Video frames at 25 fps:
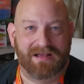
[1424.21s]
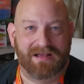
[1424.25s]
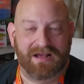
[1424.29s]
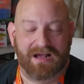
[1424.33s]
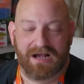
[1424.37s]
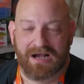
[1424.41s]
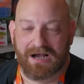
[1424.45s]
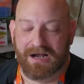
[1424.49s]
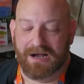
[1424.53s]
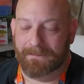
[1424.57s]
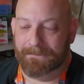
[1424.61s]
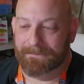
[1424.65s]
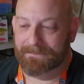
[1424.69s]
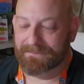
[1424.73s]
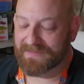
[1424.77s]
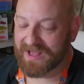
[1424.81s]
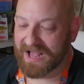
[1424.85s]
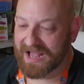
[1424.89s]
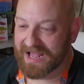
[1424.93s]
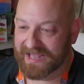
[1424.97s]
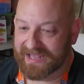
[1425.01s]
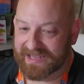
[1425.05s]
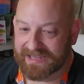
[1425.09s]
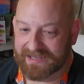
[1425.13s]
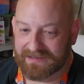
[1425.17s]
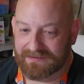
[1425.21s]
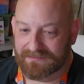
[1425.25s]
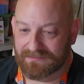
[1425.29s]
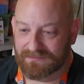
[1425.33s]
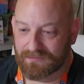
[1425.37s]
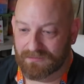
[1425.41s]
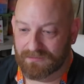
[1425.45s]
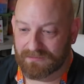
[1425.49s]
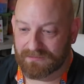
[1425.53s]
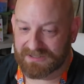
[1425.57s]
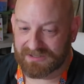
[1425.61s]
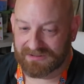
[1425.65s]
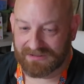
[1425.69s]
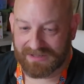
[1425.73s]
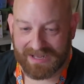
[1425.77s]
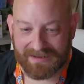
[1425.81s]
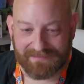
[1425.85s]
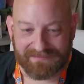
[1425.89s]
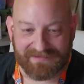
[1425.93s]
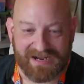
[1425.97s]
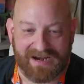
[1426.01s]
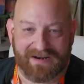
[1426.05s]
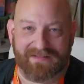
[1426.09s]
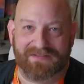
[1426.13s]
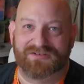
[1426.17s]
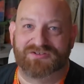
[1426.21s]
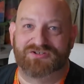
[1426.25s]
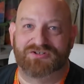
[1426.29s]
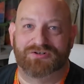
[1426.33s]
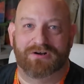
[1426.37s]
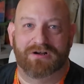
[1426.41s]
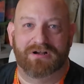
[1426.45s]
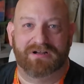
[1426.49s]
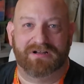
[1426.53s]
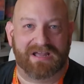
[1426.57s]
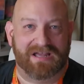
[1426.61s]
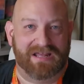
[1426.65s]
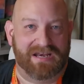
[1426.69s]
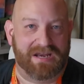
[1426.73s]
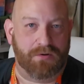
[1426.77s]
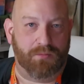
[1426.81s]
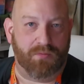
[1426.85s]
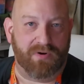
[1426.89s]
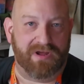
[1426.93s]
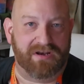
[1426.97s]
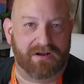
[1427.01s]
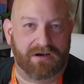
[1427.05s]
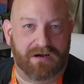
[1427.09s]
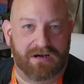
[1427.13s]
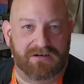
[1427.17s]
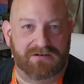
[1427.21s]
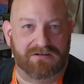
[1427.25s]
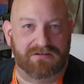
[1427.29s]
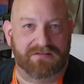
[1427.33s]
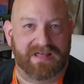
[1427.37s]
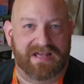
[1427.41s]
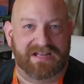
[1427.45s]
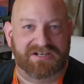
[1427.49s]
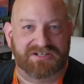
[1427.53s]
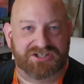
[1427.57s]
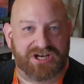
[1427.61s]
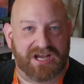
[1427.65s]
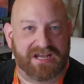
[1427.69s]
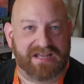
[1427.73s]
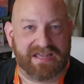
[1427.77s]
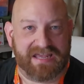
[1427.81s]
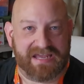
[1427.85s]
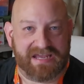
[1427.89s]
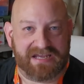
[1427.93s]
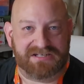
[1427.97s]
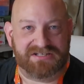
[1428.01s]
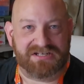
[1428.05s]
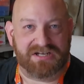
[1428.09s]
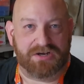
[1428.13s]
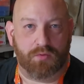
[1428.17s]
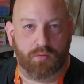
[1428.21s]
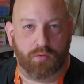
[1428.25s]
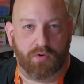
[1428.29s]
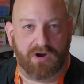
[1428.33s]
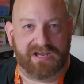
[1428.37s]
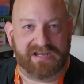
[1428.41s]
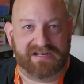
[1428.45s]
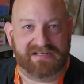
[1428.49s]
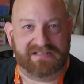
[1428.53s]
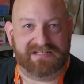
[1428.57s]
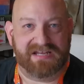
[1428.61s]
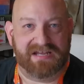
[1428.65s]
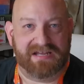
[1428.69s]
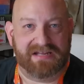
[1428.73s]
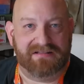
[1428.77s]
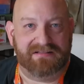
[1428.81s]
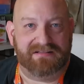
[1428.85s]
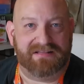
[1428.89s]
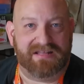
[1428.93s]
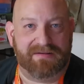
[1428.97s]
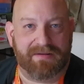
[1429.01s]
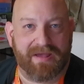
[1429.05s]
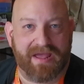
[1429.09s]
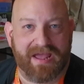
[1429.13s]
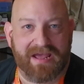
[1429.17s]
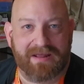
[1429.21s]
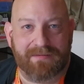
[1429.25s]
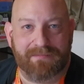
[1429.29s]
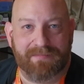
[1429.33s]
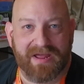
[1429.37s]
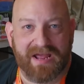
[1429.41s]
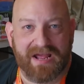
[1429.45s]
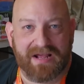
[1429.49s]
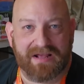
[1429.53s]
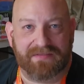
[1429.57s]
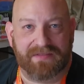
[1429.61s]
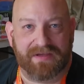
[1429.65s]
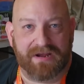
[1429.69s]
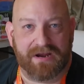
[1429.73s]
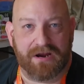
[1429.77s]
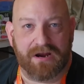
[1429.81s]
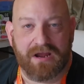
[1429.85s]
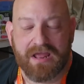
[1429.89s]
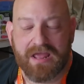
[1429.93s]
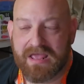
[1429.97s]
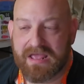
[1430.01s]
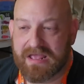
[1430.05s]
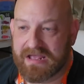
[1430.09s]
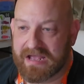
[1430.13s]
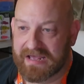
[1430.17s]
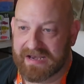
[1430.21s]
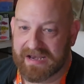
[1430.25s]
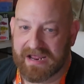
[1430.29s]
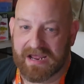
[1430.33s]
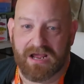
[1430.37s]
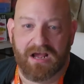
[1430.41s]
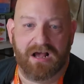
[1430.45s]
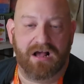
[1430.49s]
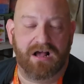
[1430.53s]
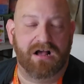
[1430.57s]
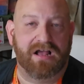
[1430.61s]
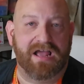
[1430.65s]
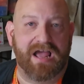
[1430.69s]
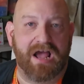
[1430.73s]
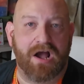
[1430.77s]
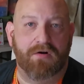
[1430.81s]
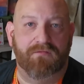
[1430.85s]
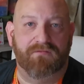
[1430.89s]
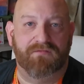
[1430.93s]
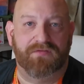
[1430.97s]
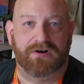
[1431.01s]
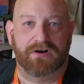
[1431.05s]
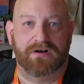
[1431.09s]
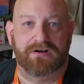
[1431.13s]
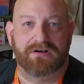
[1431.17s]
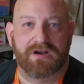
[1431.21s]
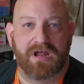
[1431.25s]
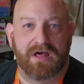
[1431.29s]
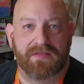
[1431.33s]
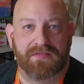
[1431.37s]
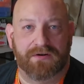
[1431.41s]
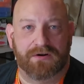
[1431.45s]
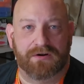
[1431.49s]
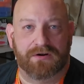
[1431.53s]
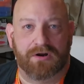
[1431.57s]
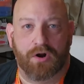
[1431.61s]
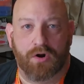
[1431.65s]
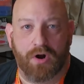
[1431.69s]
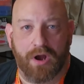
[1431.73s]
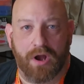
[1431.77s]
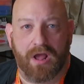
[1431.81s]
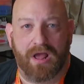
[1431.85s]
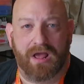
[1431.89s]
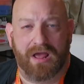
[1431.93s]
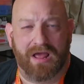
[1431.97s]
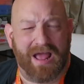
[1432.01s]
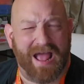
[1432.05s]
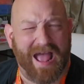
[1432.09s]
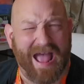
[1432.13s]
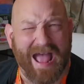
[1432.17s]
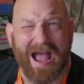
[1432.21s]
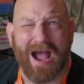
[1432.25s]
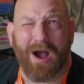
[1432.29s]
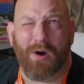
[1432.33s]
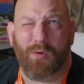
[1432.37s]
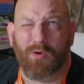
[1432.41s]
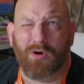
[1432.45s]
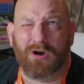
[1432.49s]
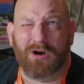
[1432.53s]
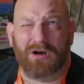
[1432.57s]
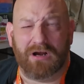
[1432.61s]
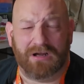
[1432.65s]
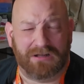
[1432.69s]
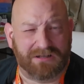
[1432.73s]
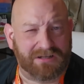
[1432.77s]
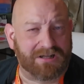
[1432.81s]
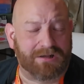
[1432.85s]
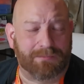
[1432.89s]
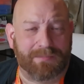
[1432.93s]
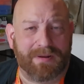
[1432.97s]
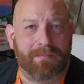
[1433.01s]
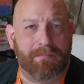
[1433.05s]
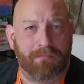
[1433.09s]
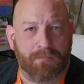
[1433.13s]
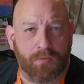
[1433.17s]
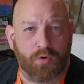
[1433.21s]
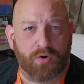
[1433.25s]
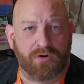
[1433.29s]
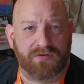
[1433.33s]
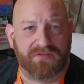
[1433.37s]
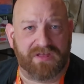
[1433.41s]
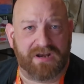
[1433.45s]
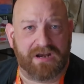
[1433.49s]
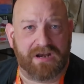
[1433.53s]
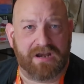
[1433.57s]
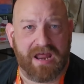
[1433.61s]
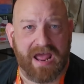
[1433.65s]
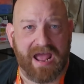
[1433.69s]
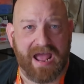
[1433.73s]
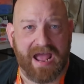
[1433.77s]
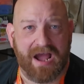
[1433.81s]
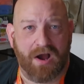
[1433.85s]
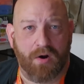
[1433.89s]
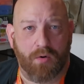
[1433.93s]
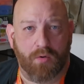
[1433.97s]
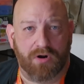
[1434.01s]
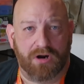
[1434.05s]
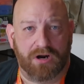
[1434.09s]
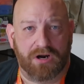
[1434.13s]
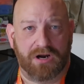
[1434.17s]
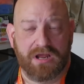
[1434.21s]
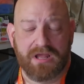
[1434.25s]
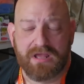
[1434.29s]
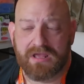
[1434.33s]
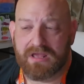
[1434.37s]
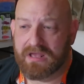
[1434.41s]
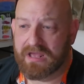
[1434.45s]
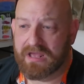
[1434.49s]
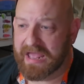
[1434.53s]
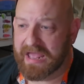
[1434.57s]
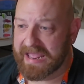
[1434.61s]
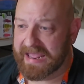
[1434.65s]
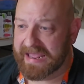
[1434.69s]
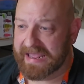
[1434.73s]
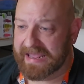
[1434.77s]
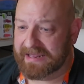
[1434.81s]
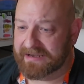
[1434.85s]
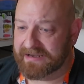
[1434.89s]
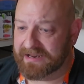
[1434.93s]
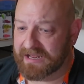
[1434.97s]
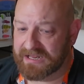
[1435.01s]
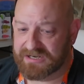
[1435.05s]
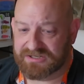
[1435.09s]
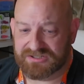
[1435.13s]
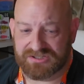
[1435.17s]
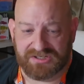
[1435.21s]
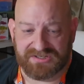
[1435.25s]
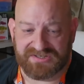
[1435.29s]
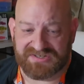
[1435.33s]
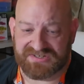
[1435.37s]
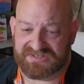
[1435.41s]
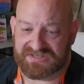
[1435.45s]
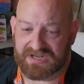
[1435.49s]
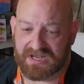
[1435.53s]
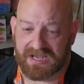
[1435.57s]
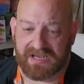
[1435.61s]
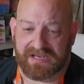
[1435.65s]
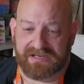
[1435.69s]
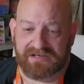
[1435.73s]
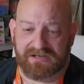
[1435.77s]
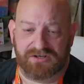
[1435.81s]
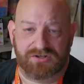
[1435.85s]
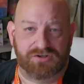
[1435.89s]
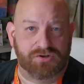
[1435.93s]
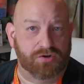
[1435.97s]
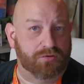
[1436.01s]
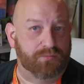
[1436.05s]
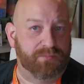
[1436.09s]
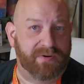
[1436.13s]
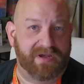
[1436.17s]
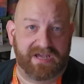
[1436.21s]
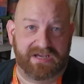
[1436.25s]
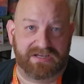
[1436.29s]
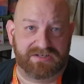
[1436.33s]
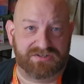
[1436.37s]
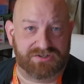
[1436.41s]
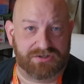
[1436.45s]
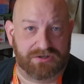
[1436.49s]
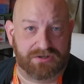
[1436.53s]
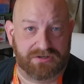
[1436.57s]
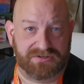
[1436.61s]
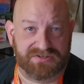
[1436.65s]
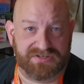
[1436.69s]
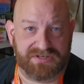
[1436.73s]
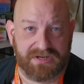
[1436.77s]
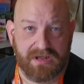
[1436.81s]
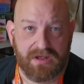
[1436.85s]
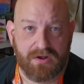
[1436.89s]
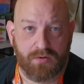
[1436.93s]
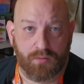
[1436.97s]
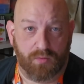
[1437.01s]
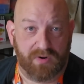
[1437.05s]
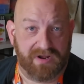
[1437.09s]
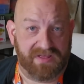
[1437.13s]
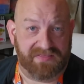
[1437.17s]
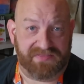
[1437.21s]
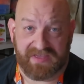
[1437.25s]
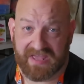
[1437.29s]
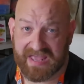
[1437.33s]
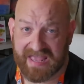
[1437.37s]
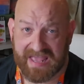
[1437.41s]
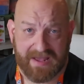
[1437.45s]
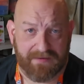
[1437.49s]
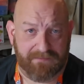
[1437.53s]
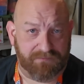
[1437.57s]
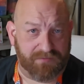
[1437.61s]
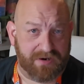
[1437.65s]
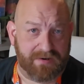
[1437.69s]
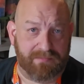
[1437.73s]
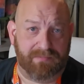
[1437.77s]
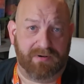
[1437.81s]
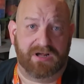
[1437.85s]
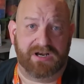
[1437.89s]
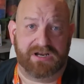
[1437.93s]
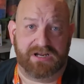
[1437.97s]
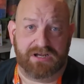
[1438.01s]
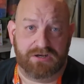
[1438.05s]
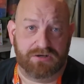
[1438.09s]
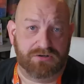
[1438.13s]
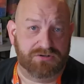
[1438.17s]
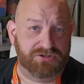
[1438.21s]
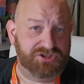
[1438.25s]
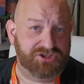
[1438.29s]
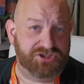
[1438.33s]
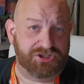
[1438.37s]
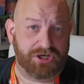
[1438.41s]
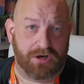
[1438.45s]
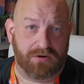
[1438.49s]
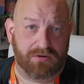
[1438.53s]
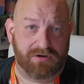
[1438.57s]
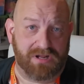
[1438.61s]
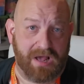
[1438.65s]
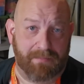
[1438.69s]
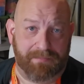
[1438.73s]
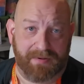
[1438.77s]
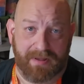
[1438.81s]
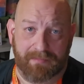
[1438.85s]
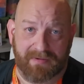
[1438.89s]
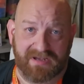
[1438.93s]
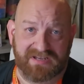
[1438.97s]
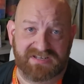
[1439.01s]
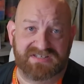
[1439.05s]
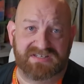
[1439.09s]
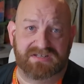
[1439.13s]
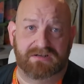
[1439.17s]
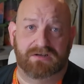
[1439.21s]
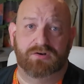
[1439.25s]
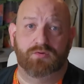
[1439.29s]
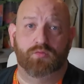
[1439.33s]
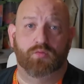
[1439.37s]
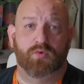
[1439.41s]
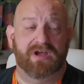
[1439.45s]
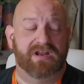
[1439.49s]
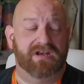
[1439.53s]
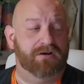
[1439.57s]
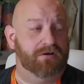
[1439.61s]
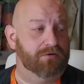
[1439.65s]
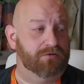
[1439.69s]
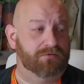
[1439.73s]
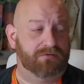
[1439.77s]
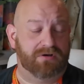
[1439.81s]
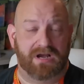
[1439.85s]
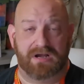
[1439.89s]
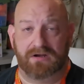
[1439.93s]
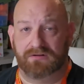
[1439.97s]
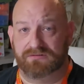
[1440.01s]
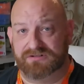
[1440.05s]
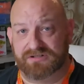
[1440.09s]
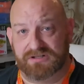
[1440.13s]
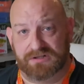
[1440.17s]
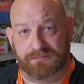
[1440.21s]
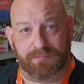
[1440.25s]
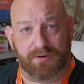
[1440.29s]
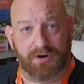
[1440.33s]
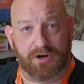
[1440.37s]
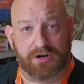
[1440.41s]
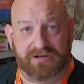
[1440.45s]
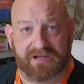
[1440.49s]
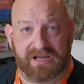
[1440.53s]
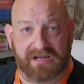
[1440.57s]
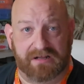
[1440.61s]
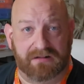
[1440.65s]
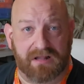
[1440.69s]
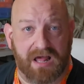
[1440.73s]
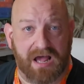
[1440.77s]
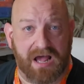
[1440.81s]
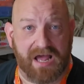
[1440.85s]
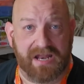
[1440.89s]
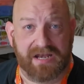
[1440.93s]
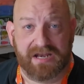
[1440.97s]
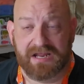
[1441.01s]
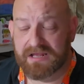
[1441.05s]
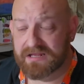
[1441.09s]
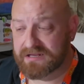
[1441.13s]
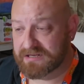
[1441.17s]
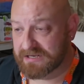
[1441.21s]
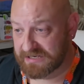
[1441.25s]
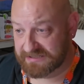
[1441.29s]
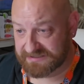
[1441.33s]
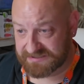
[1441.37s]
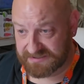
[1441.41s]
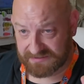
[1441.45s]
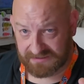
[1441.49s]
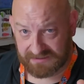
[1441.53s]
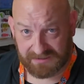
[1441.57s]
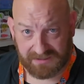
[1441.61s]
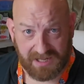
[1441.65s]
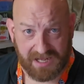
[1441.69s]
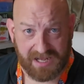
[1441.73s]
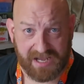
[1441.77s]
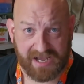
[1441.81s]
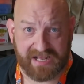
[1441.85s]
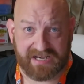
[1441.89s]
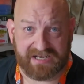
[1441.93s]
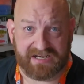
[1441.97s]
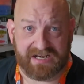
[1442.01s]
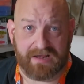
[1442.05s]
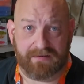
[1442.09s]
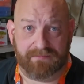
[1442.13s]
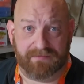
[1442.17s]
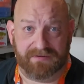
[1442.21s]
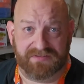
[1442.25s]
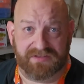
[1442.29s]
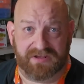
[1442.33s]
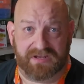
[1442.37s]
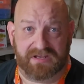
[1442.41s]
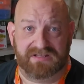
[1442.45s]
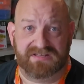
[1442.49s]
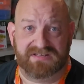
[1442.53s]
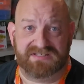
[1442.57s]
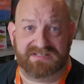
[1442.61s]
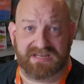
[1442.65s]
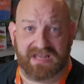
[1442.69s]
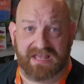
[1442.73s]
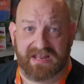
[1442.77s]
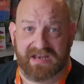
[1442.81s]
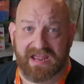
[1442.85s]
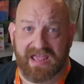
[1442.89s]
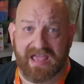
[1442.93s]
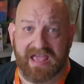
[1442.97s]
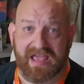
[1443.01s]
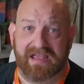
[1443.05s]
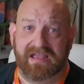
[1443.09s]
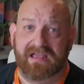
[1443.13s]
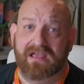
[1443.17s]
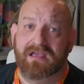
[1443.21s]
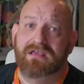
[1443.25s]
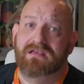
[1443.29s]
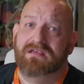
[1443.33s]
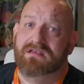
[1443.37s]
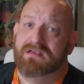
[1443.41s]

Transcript: Um, I climbed out of the truck and I went under that gigantic white tent they had back there and I hung out for another uh, hour, a little bit more than an hour and and just signed and took pictures with everybody who showed up and my son went around to the parking lot and to the line and everything and said, "Hey,